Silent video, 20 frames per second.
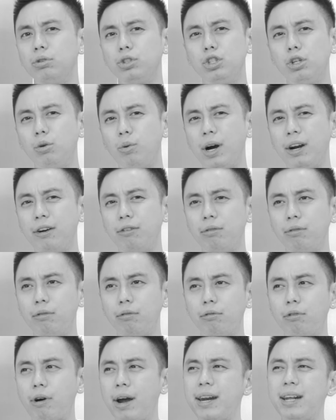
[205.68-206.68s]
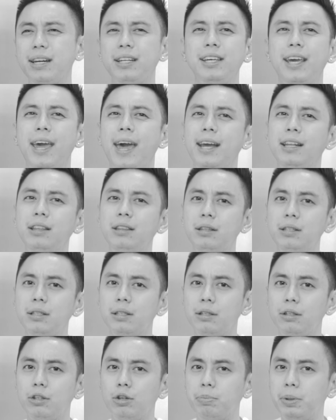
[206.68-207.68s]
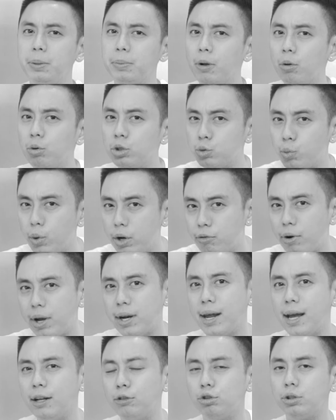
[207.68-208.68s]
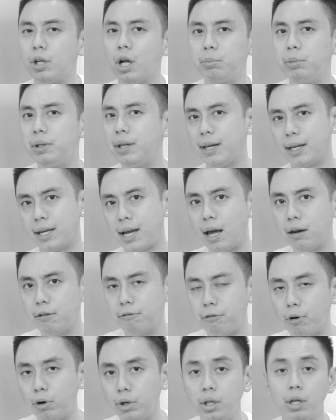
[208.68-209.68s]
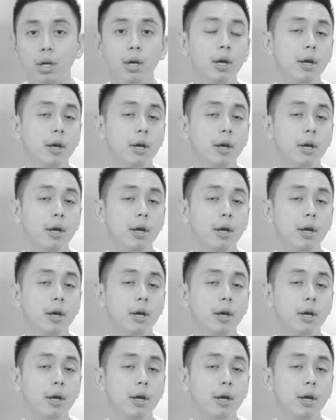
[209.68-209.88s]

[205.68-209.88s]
you know what, right at the end, people always wait right at the end to tell me that they can't afford it.